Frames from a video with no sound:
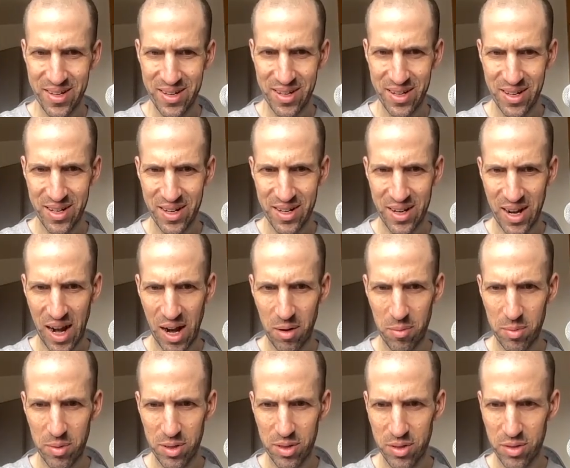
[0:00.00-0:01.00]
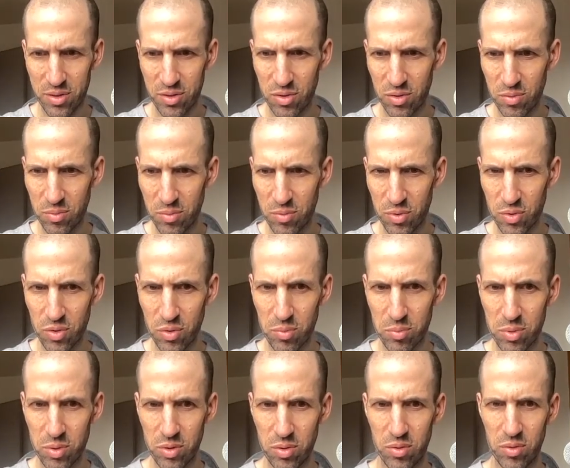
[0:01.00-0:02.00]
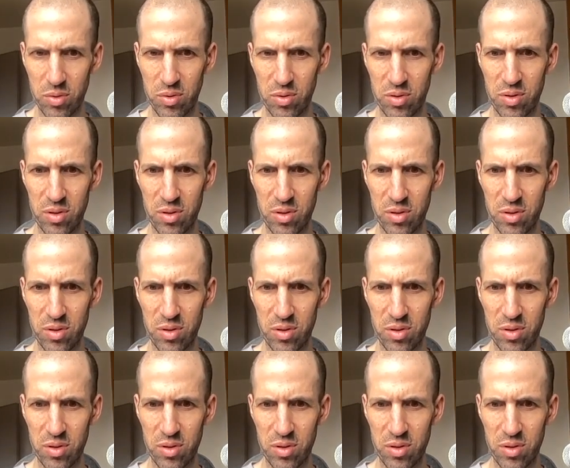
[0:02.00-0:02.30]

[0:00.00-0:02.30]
Uh, Albert du Dubu.